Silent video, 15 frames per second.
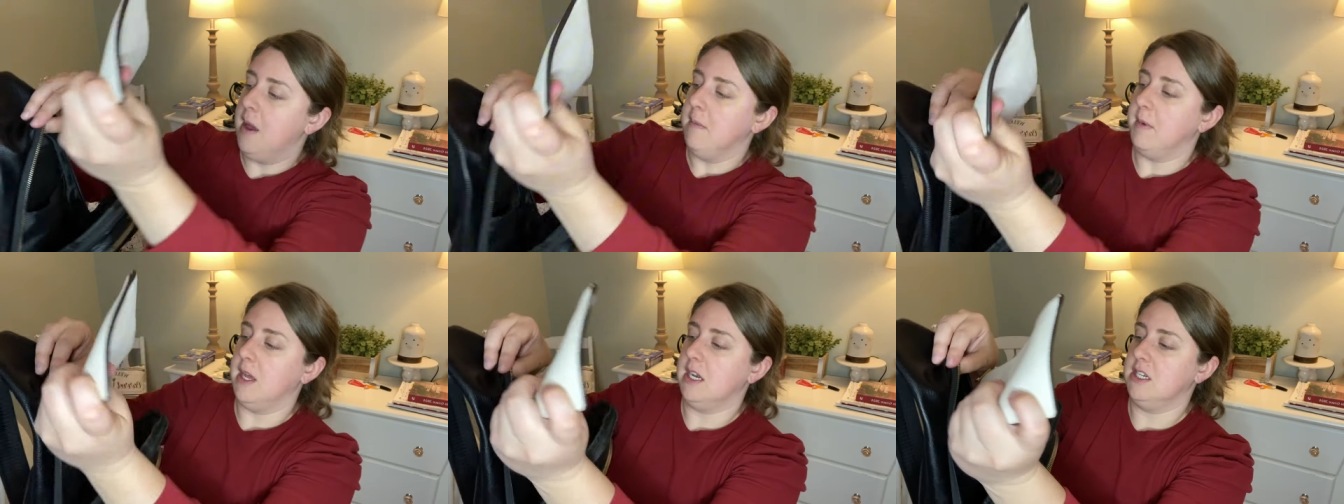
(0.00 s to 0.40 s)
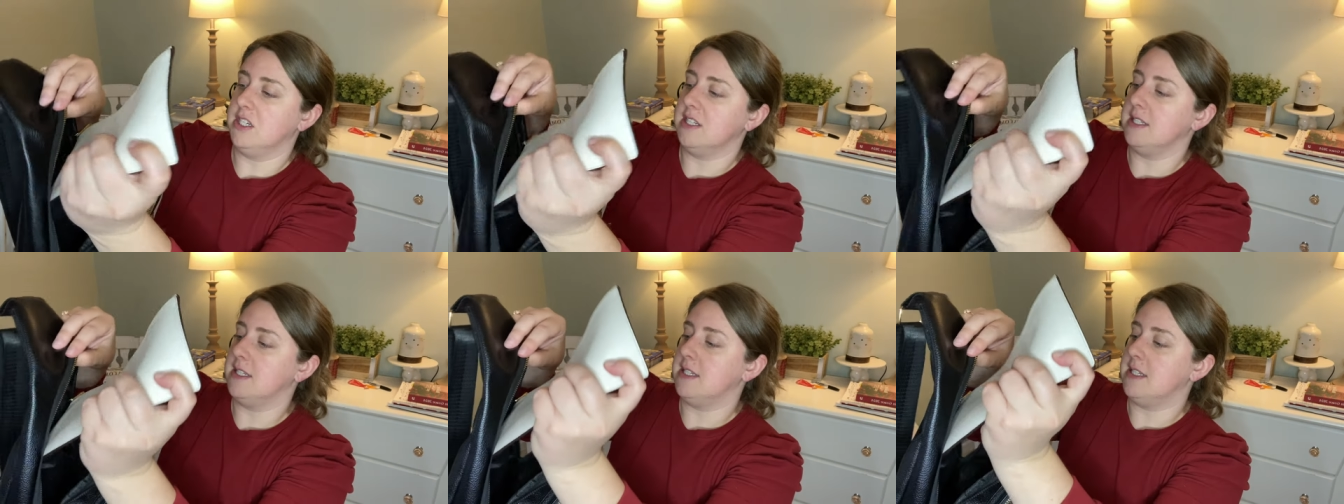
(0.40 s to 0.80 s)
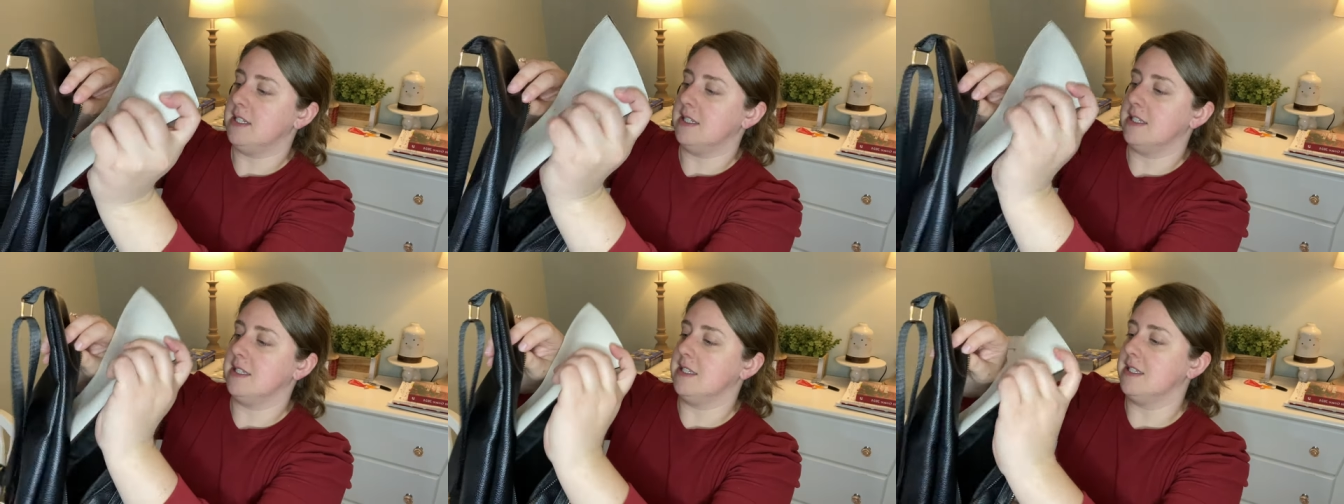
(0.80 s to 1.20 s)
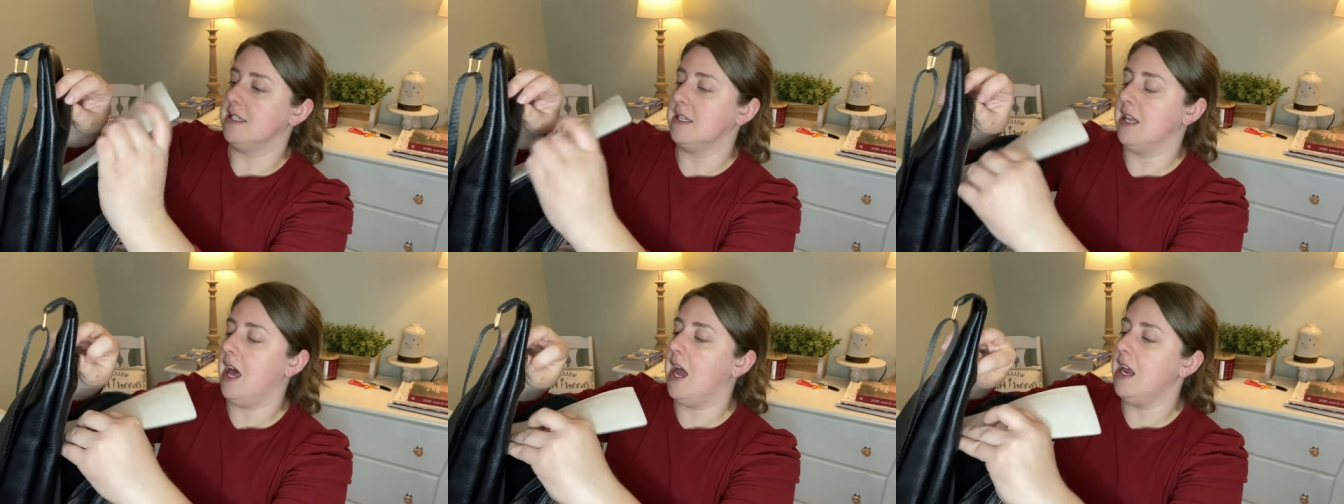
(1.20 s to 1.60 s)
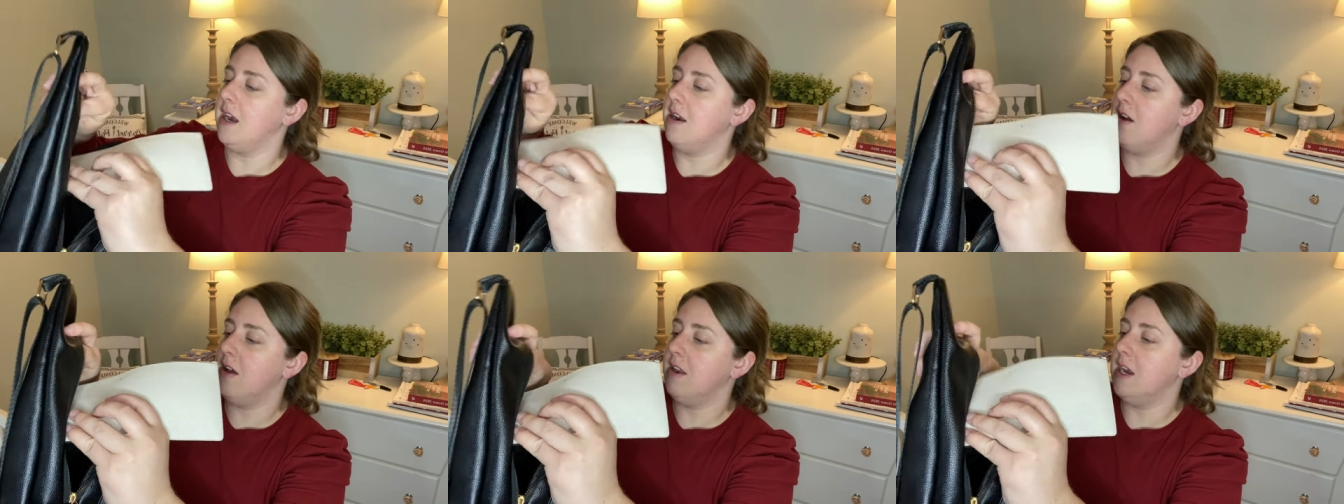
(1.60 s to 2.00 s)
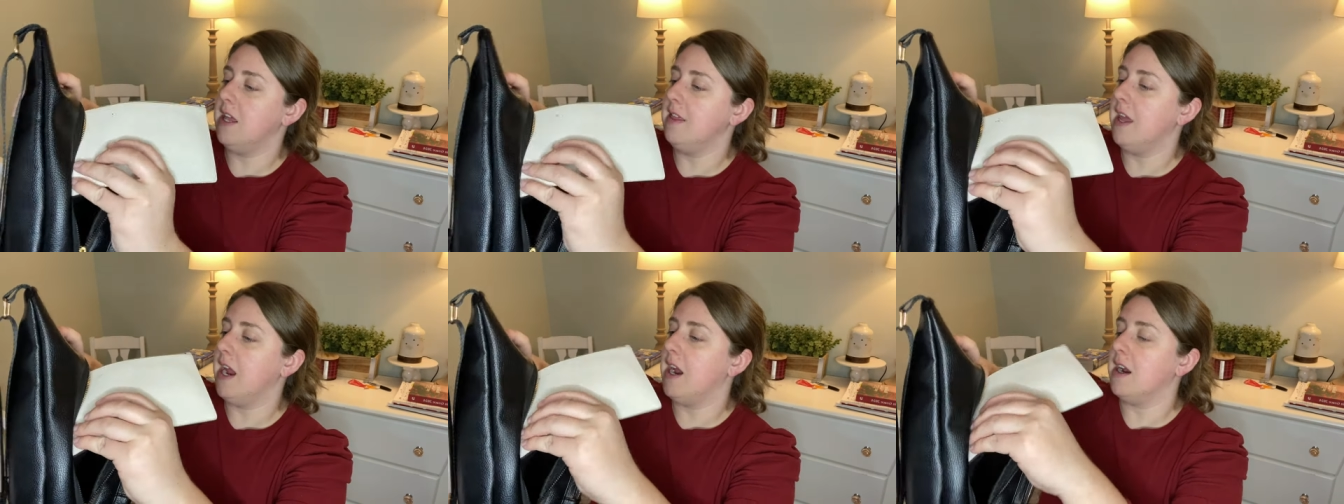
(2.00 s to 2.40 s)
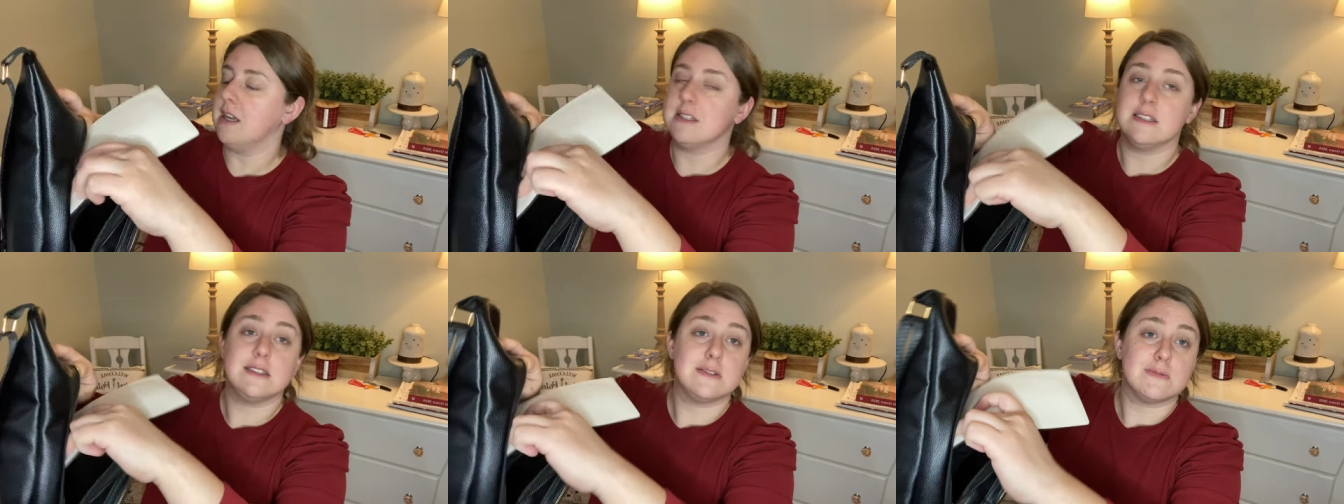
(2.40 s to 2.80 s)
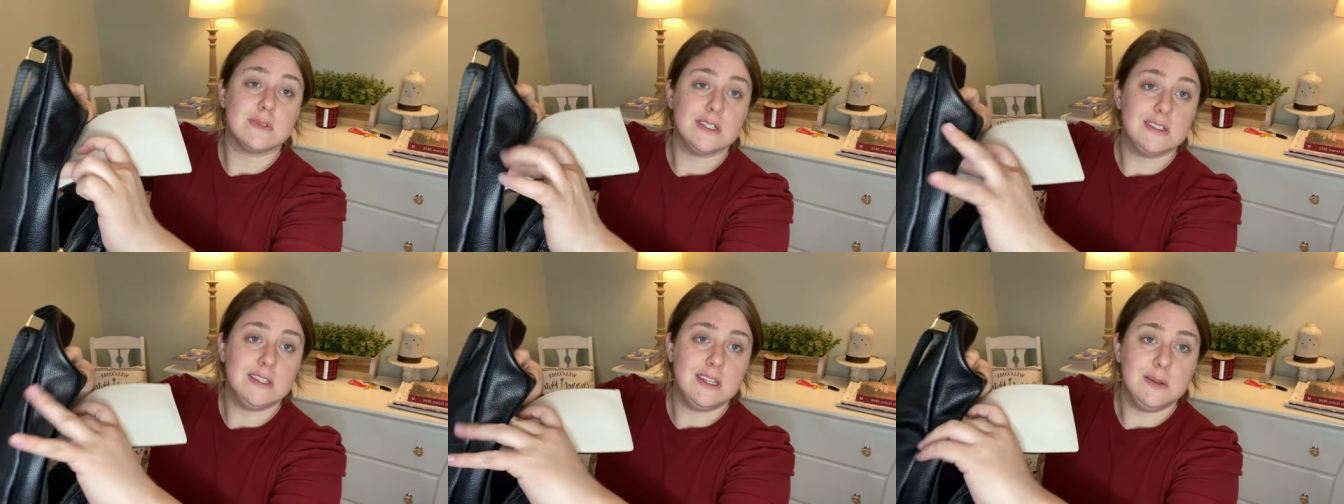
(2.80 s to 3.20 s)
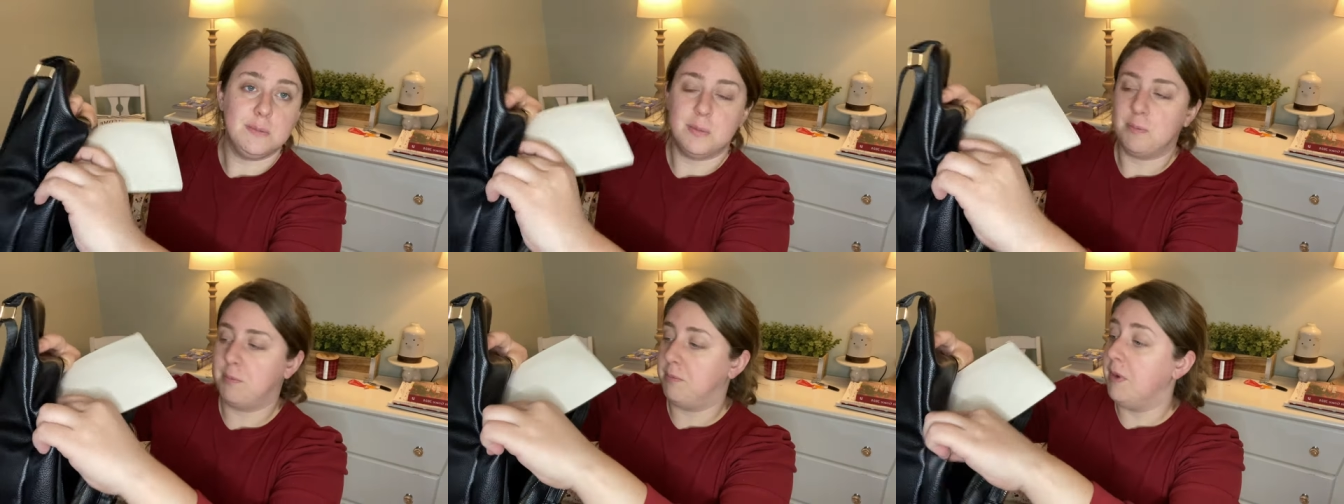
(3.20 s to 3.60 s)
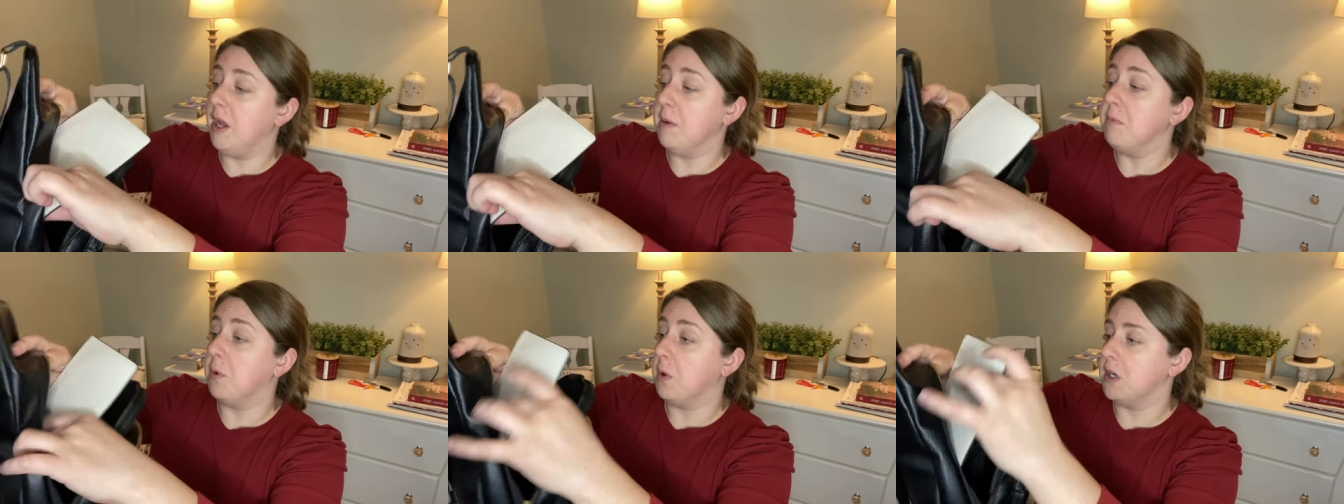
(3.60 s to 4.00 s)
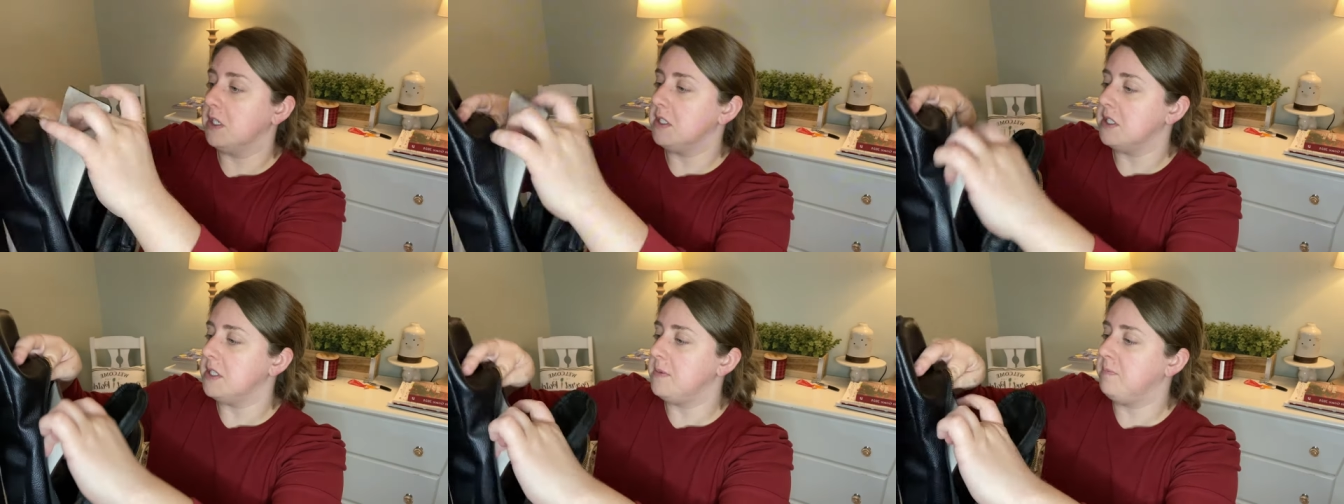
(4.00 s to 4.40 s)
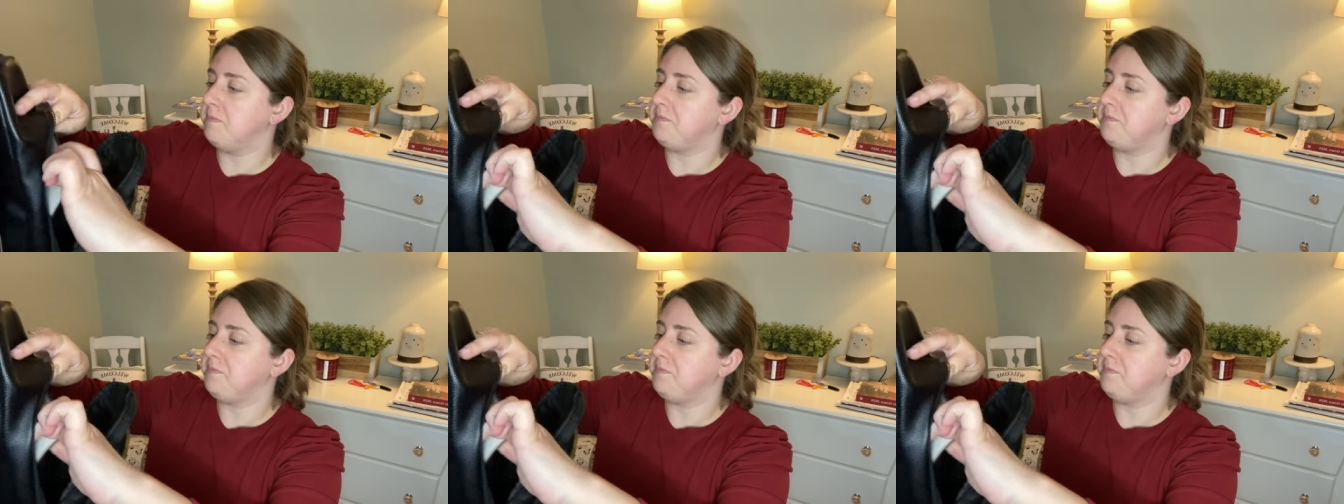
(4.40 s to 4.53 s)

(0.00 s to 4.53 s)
I'm gonna just slide it on in there because it's really important.